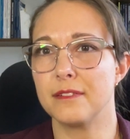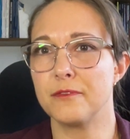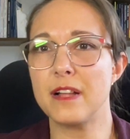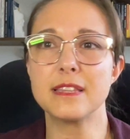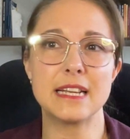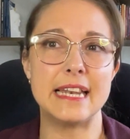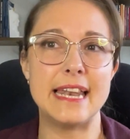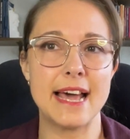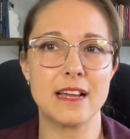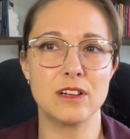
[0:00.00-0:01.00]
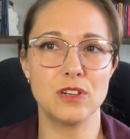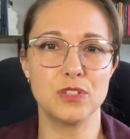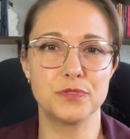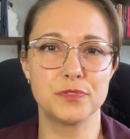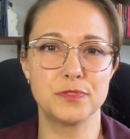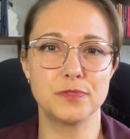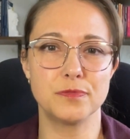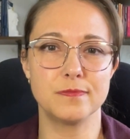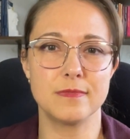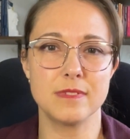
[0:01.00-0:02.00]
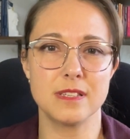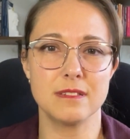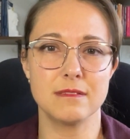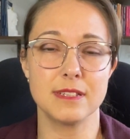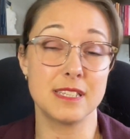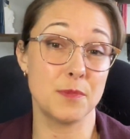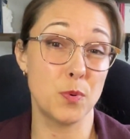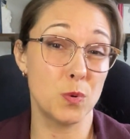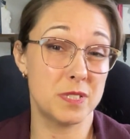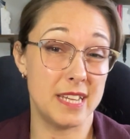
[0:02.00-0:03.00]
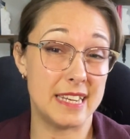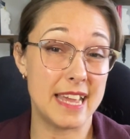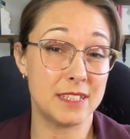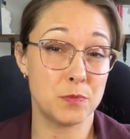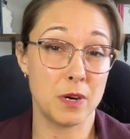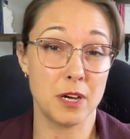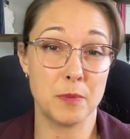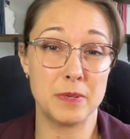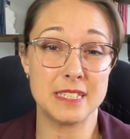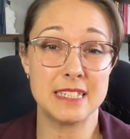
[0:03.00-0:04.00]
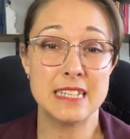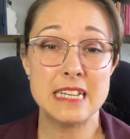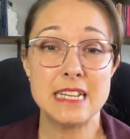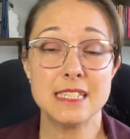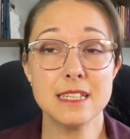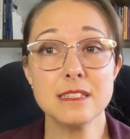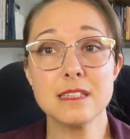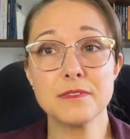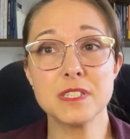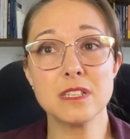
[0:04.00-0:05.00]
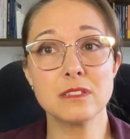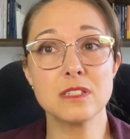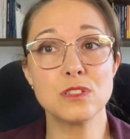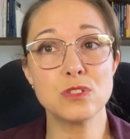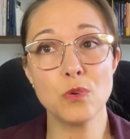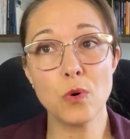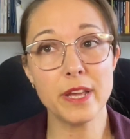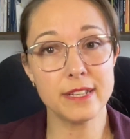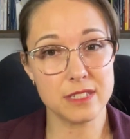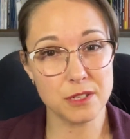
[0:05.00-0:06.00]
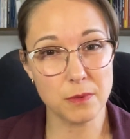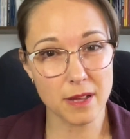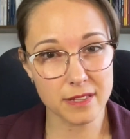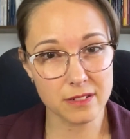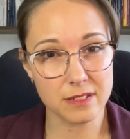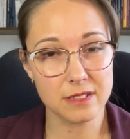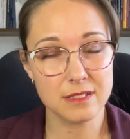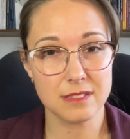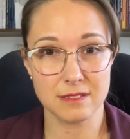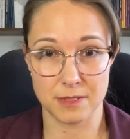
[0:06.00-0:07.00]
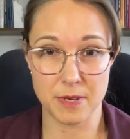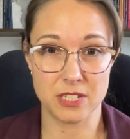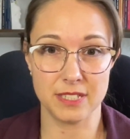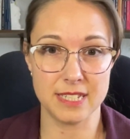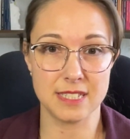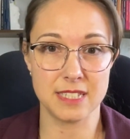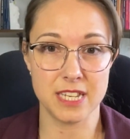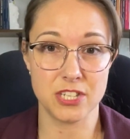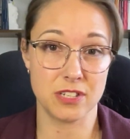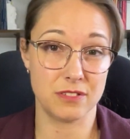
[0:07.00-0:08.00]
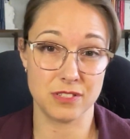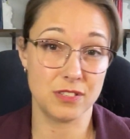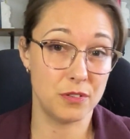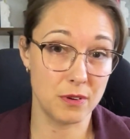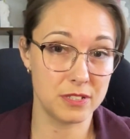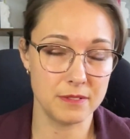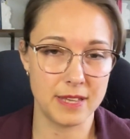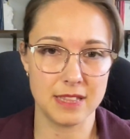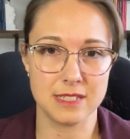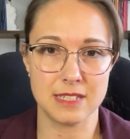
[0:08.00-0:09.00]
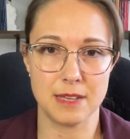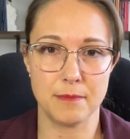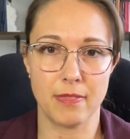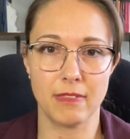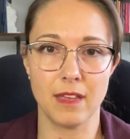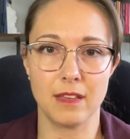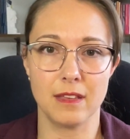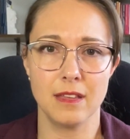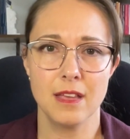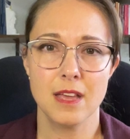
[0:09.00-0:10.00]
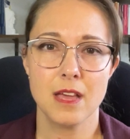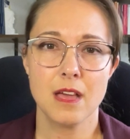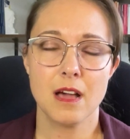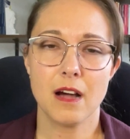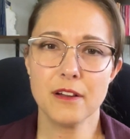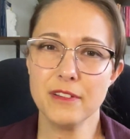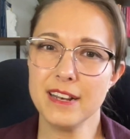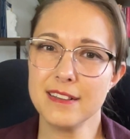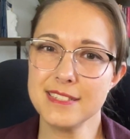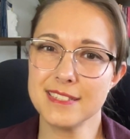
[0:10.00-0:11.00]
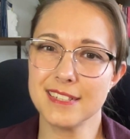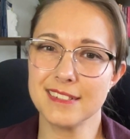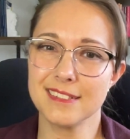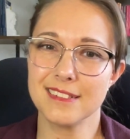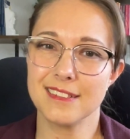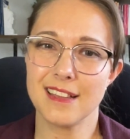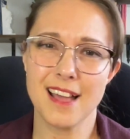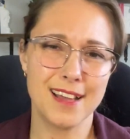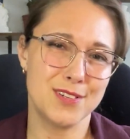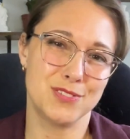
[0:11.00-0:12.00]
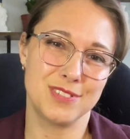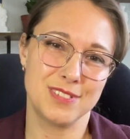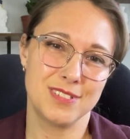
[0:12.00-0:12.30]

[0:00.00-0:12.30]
felt that lack of a supporting network. But since I've started talking to other special needs teachers who are doing the same thing, I realized that, hang on,